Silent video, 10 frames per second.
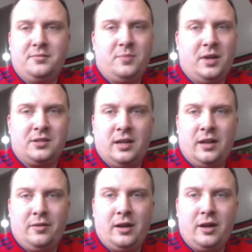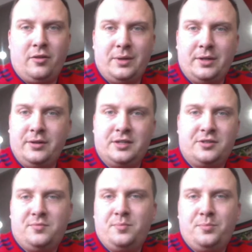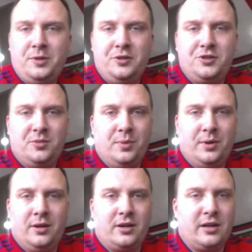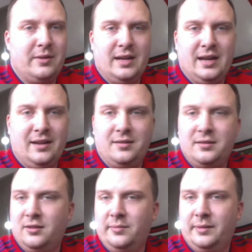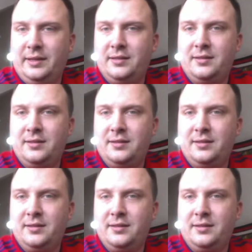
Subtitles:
About how long we're doing this YouTube and argument now? Not me.